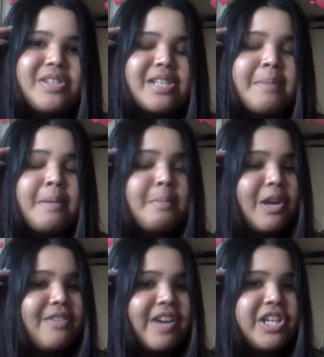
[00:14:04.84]
some
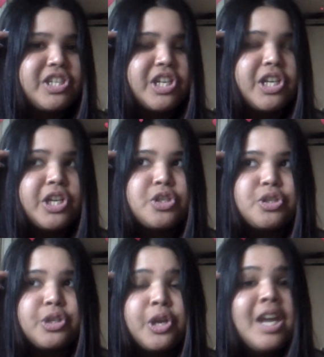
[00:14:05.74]
motivation
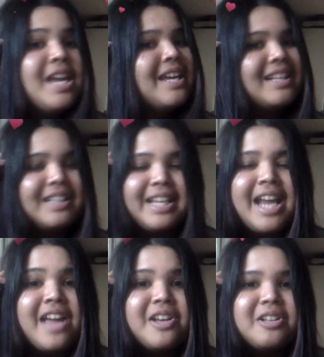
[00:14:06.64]
to clean
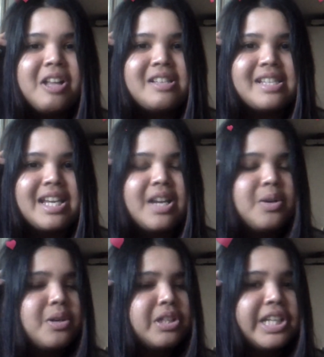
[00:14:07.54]
out your closet
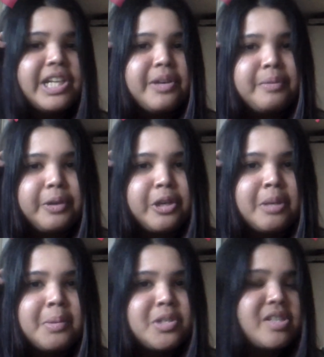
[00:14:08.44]
or clean your
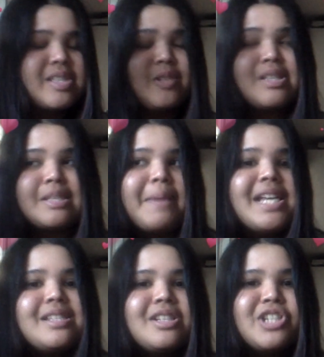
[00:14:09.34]
room or just your
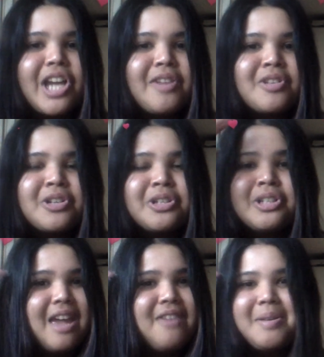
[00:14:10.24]
space in
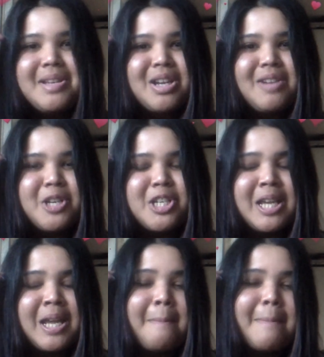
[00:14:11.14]
general. If you enjoyed
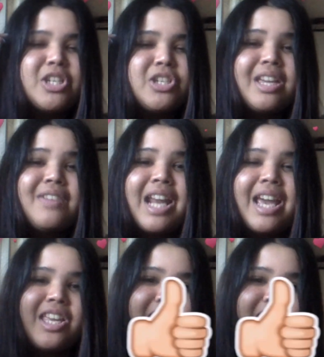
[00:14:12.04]
watching, make sure you give it a